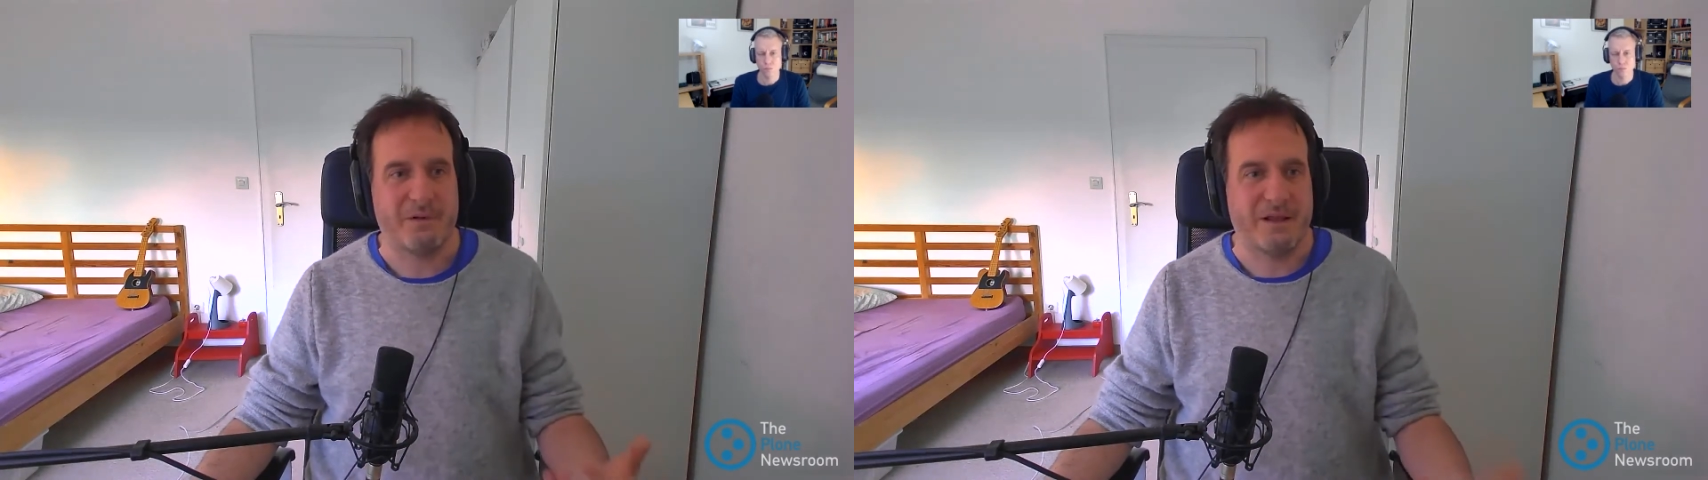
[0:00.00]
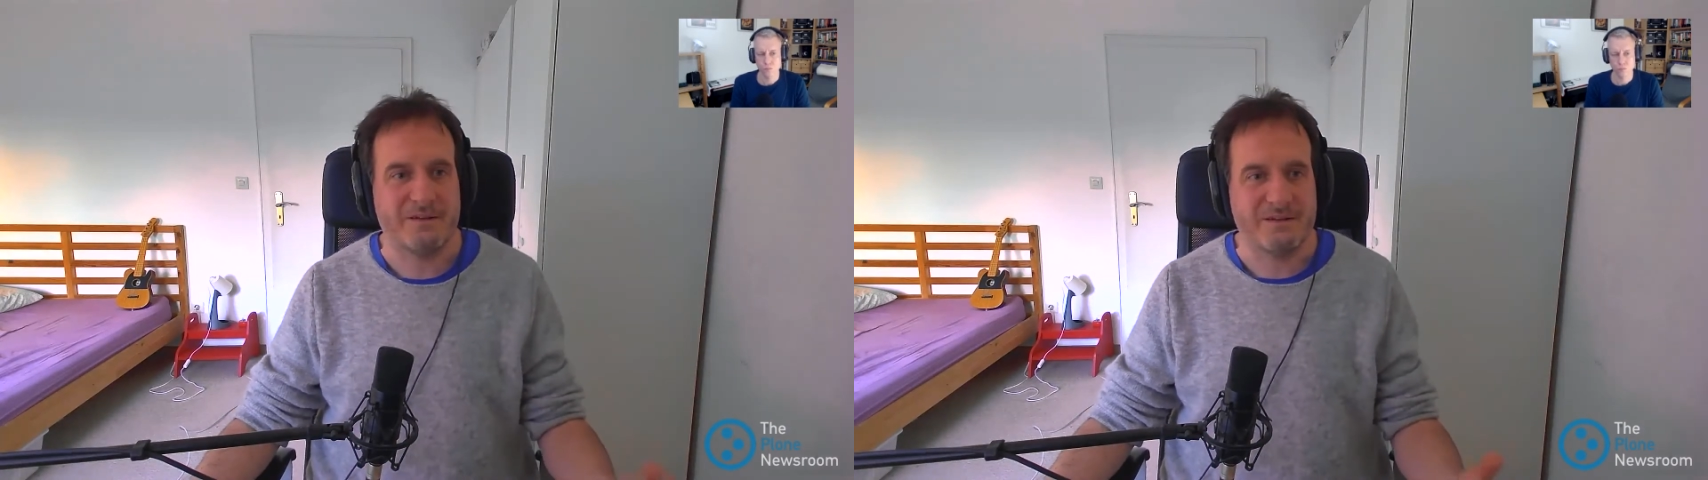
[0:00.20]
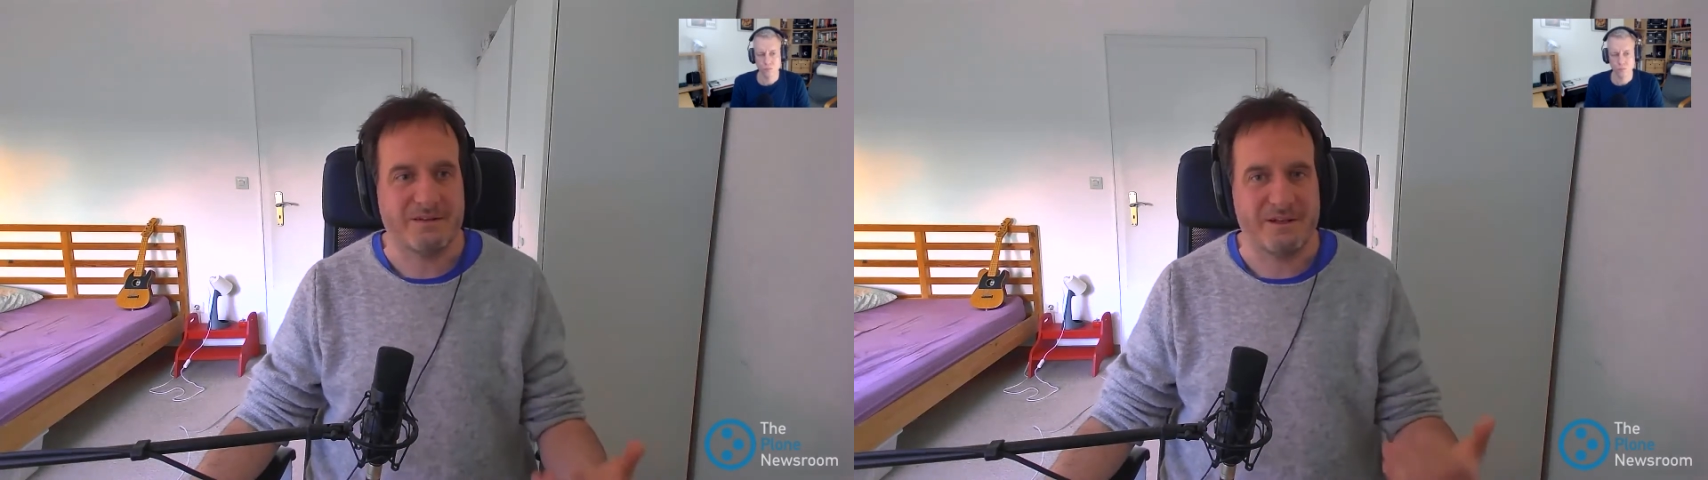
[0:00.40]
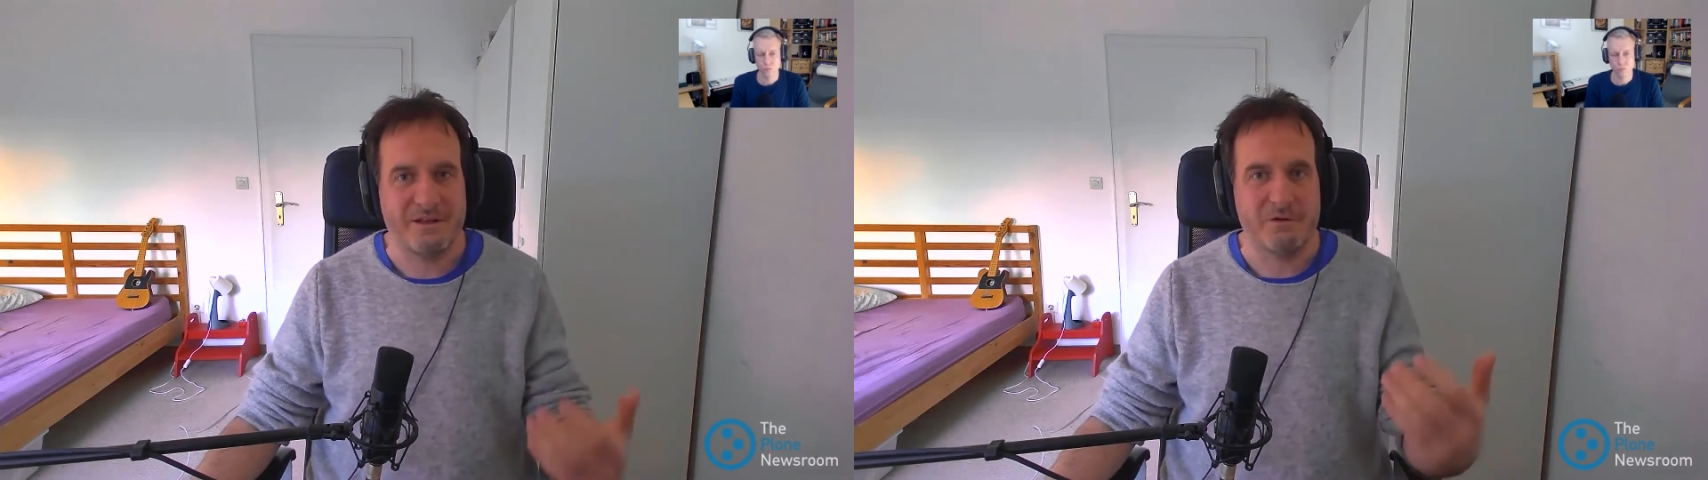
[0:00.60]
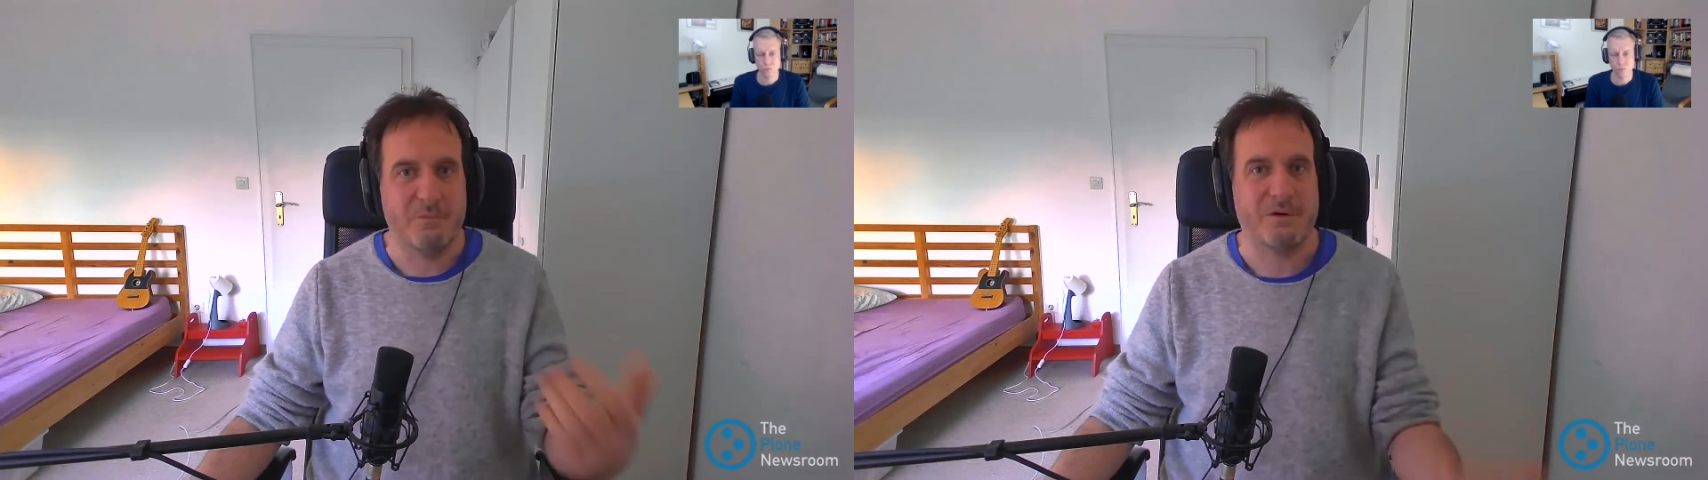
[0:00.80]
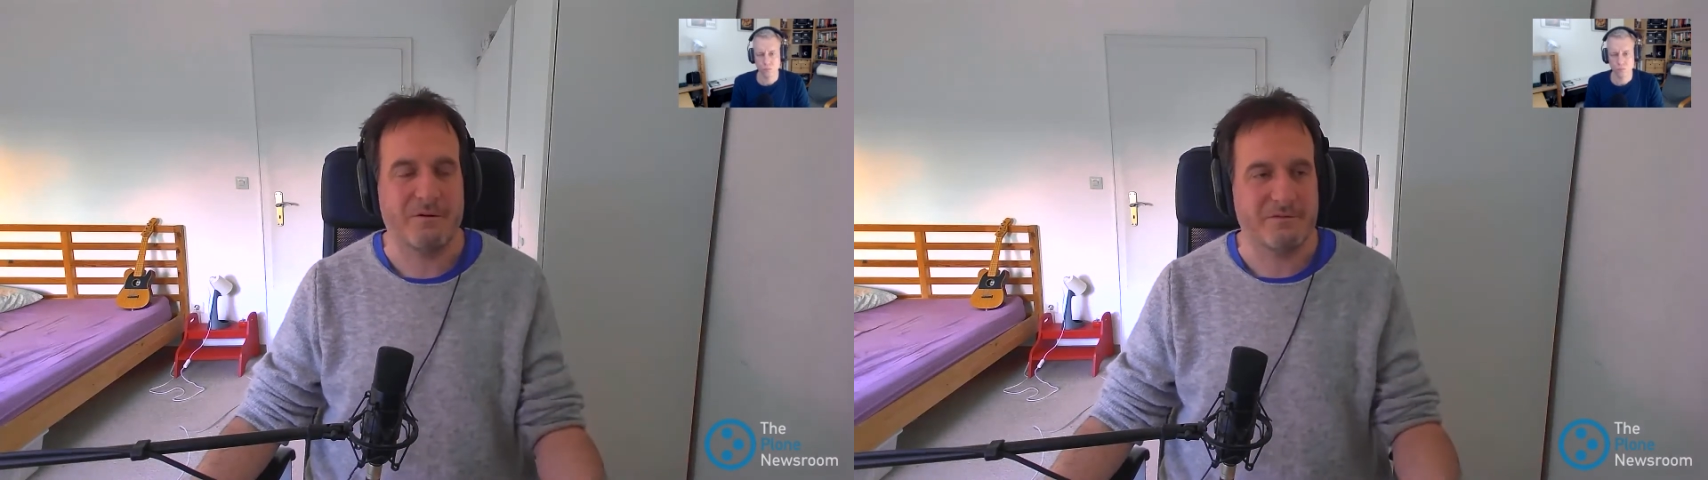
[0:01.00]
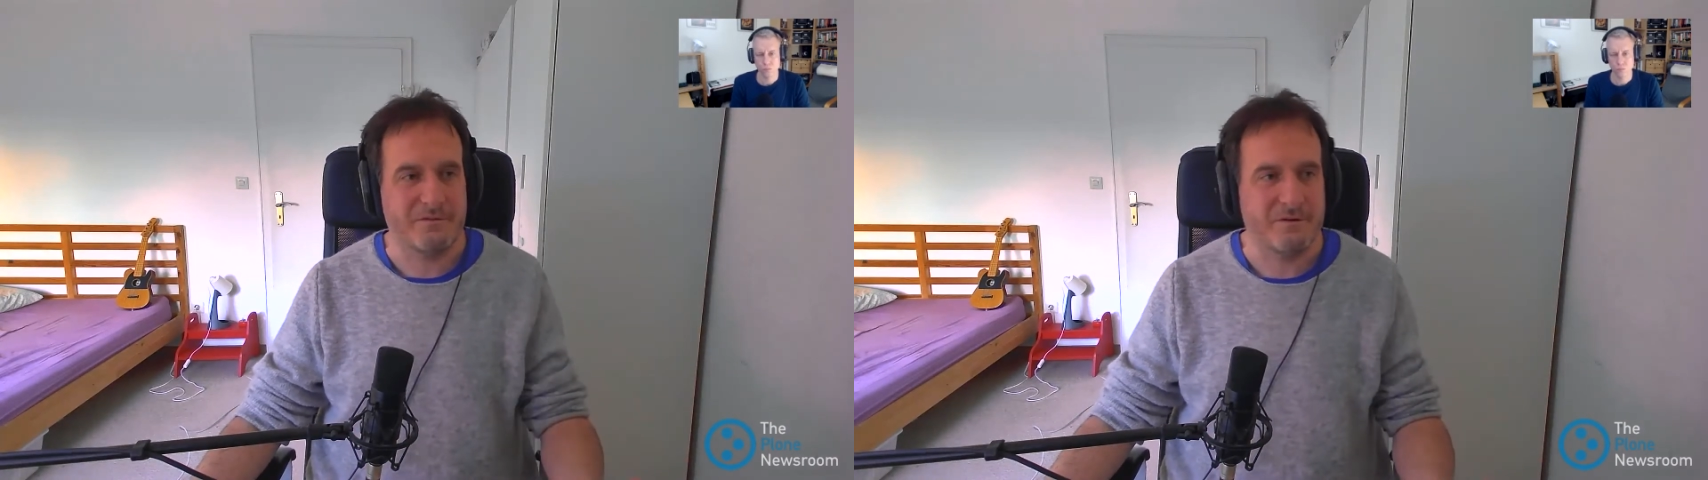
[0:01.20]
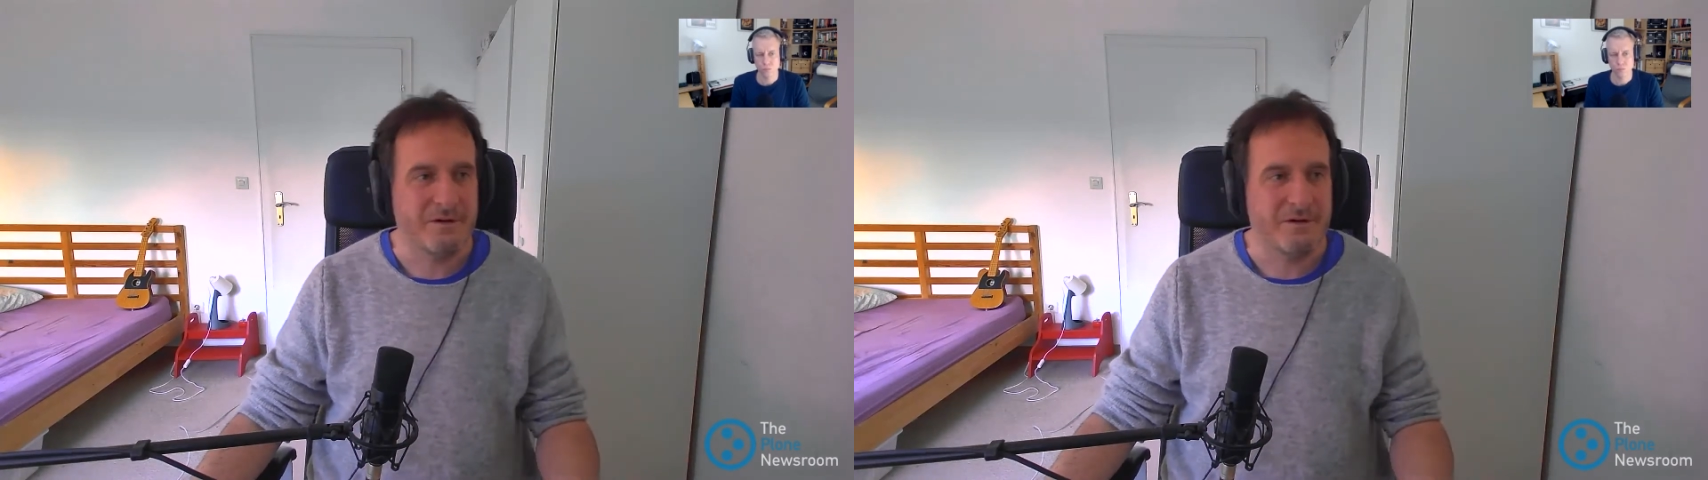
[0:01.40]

places in your browser.